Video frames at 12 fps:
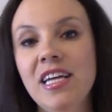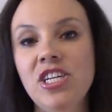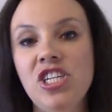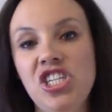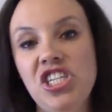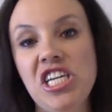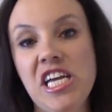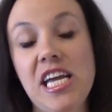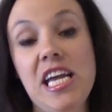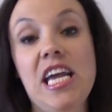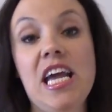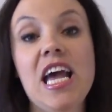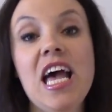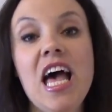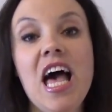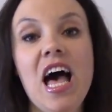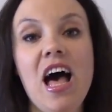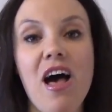She
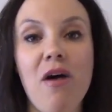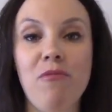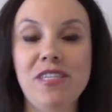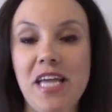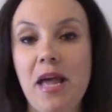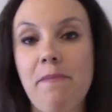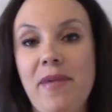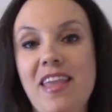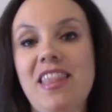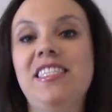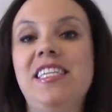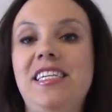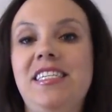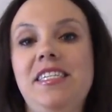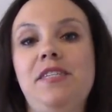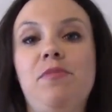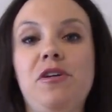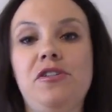was a hippie in the
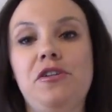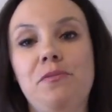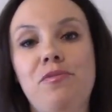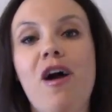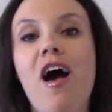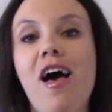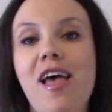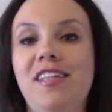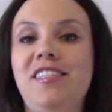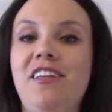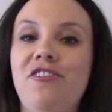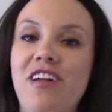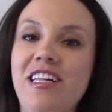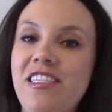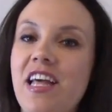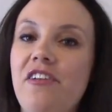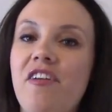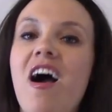60s, burnt her bra, etc.,
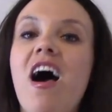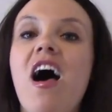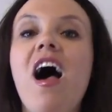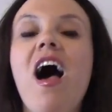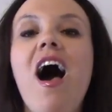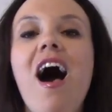etc.